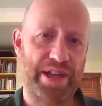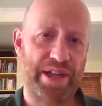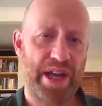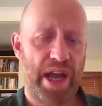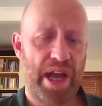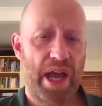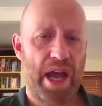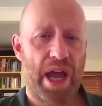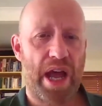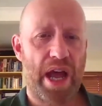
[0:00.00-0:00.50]

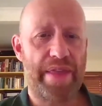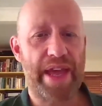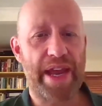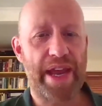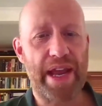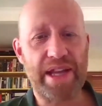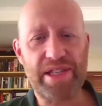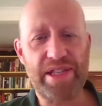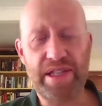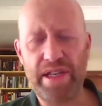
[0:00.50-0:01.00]
And then as
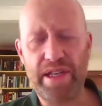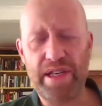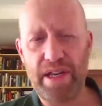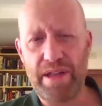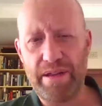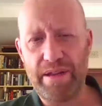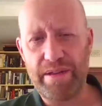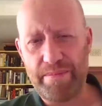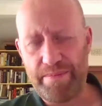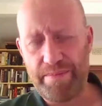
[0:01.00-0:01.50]
the
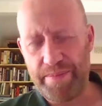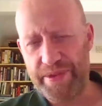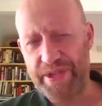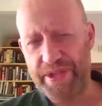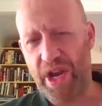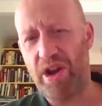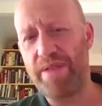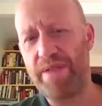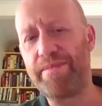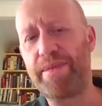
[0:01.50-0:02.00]
time
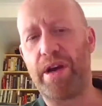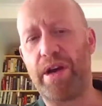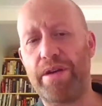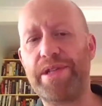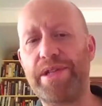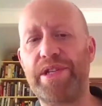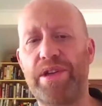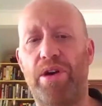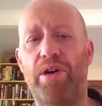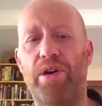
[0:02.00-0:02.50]
goes
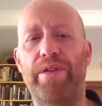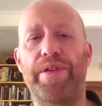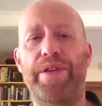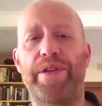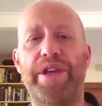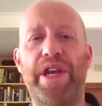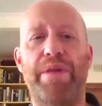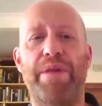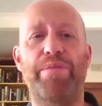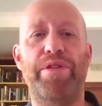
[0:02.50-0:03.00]
on, the number
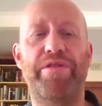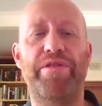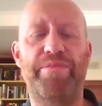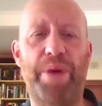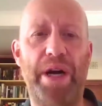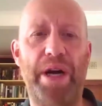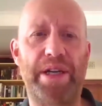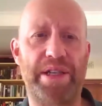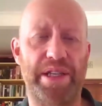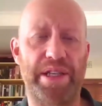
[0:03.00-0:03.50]
of bugs in
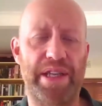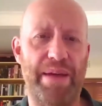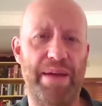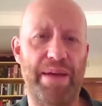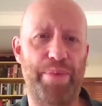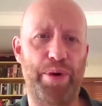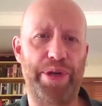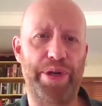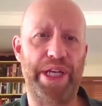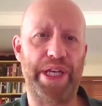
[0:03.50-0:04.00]
their
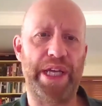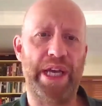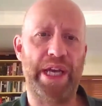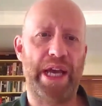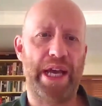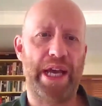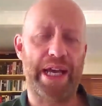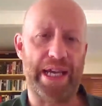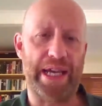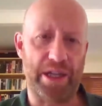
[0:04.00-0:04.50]
body
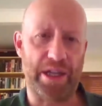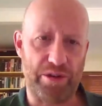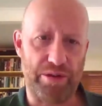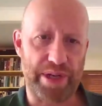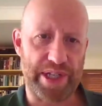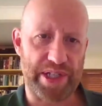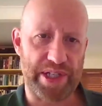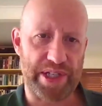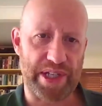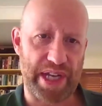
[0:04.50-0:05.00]

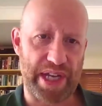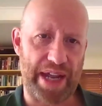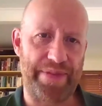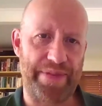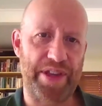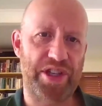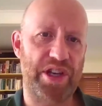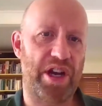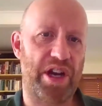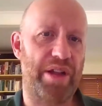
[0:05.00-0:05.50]
increases and the
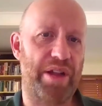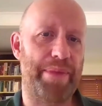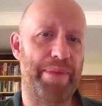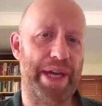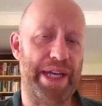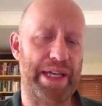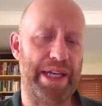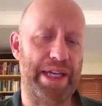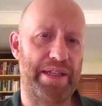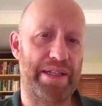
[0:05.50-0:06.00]
child may
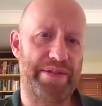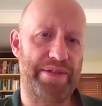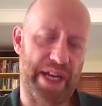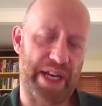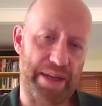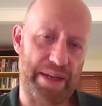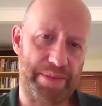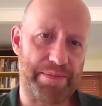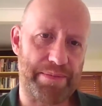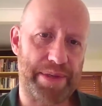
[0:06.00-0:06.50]
develop some
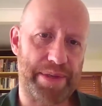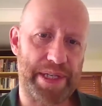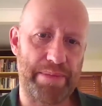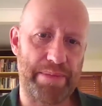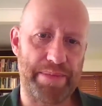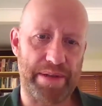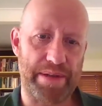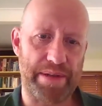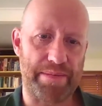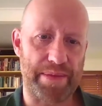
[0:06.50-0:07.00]

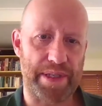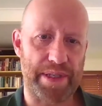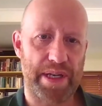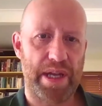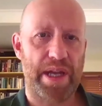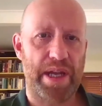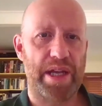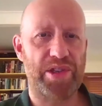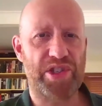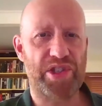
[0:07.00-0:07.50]
symptoms. And
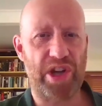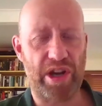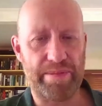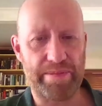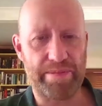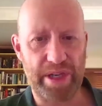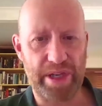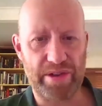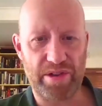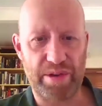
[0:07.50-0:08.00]
time goes
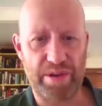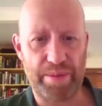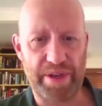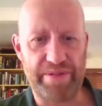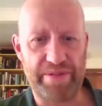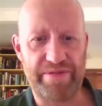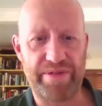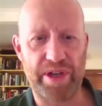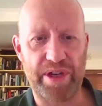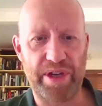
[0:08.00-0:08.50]
on a bit
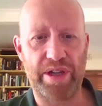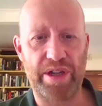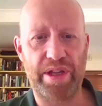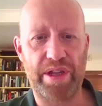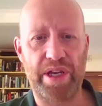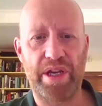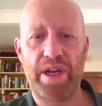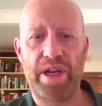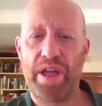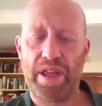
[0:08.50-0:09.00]
further,
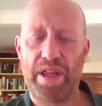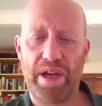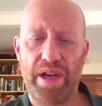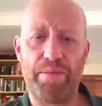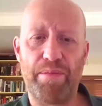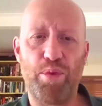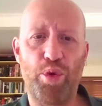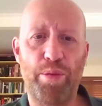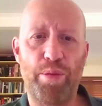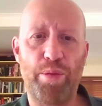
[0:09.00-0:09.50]
there are more
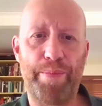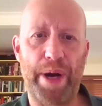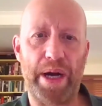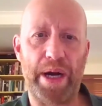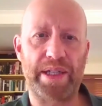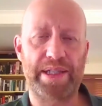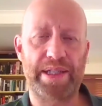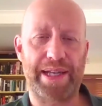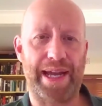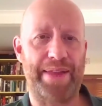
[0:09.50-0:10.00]
bugs
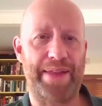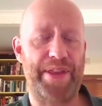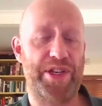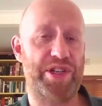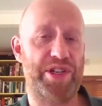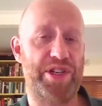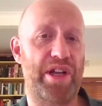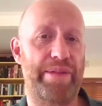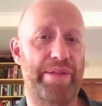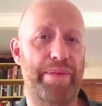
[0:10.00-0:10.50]
and the child
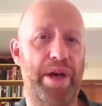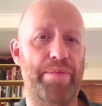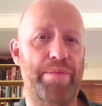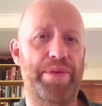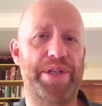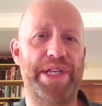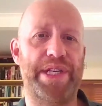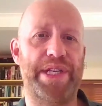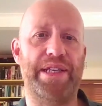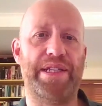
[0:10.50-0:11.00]
might present
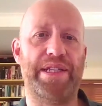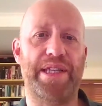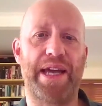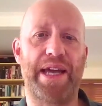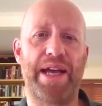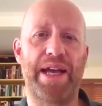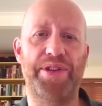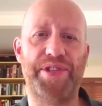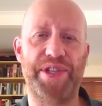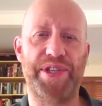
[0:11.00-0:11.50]
to the health
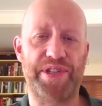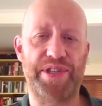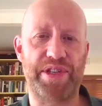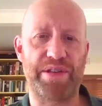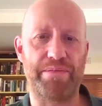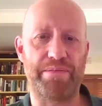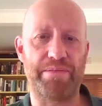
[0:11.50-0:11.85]
system